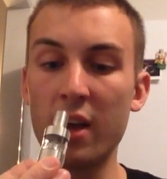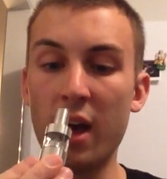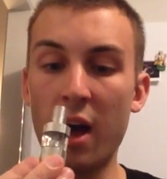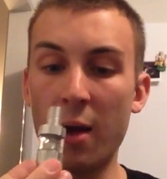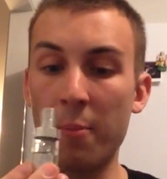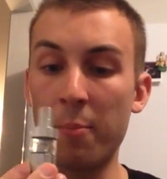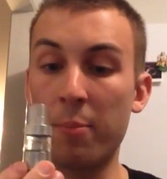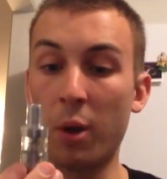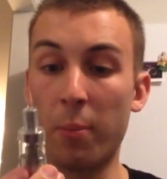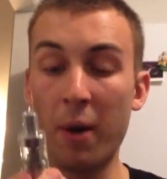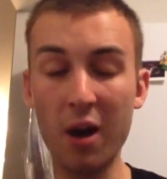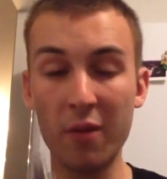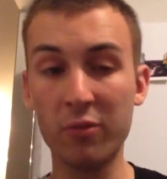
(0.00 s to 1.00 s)
But
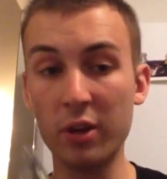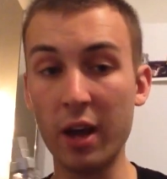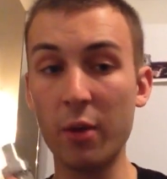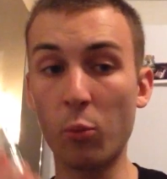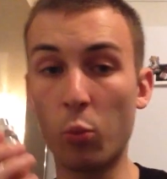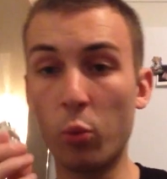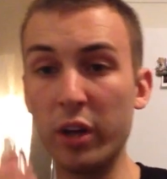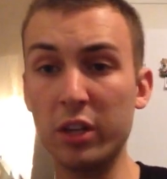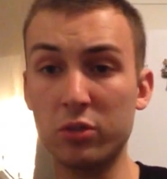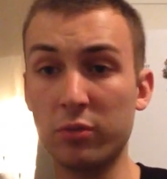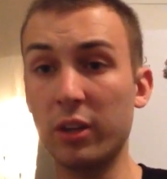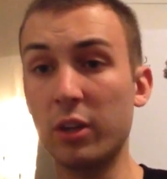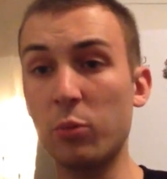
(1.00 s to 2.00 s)
apart from that,
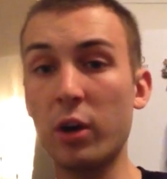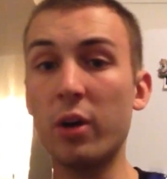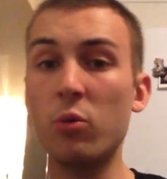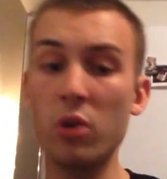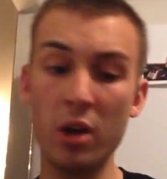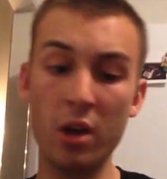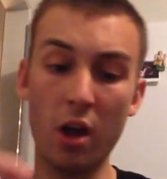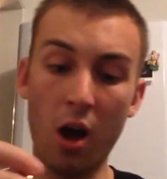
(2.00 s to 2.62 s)
wicks really well.